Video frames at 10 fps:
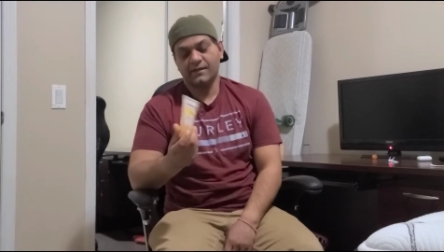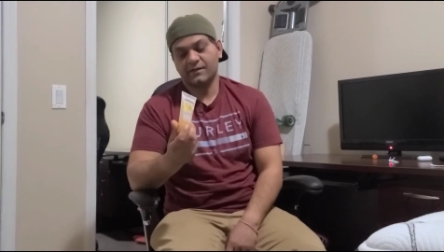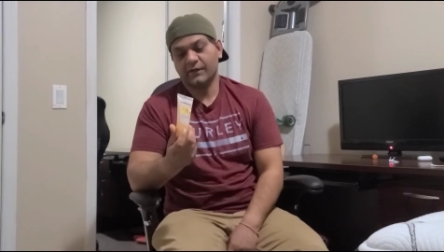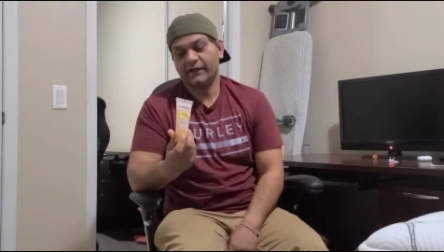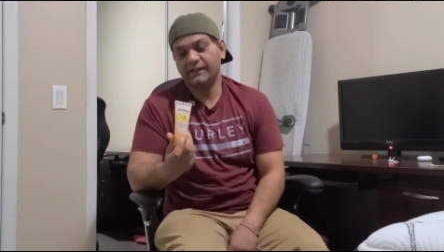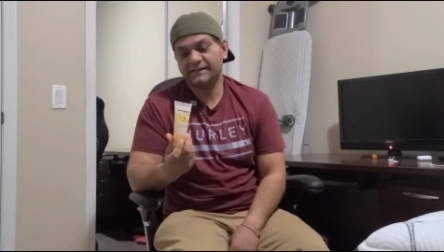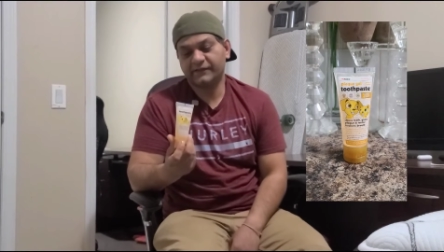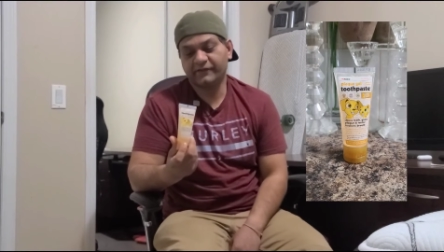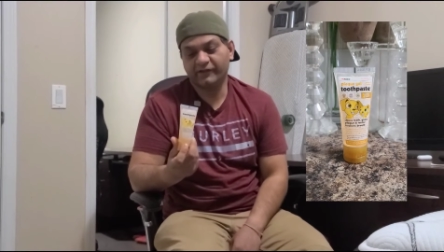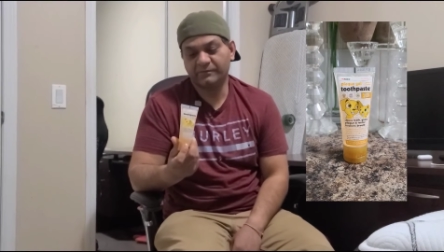So here's the
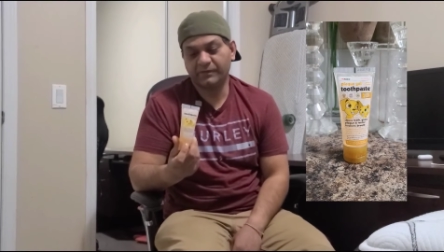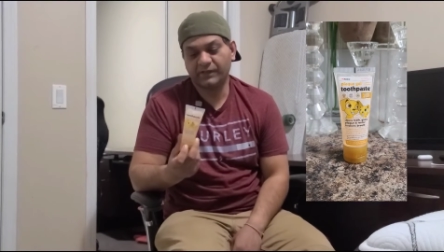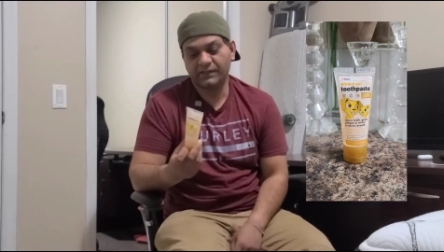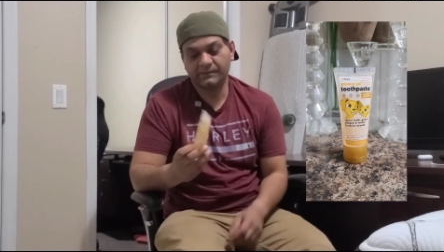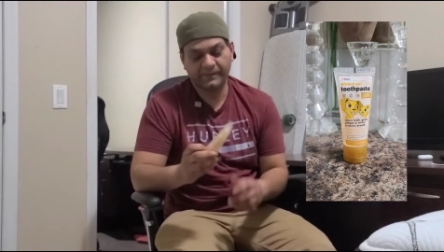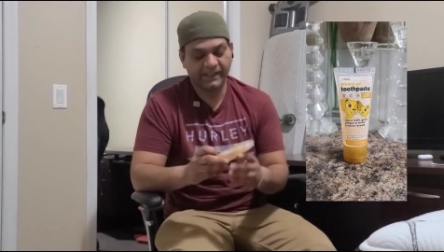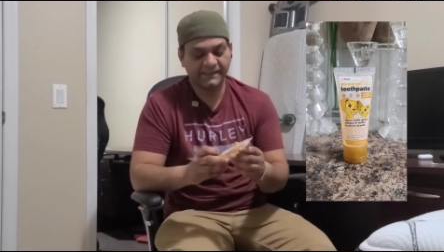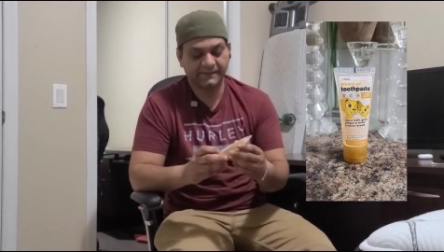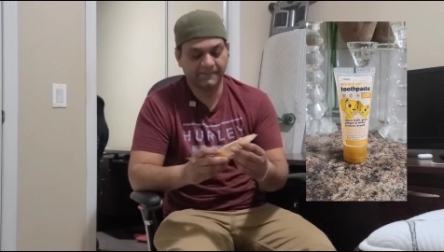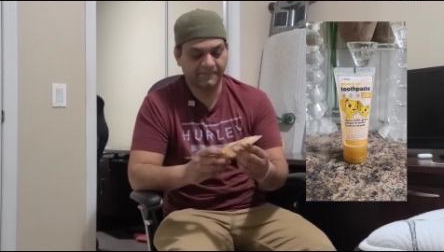toothbrush paste.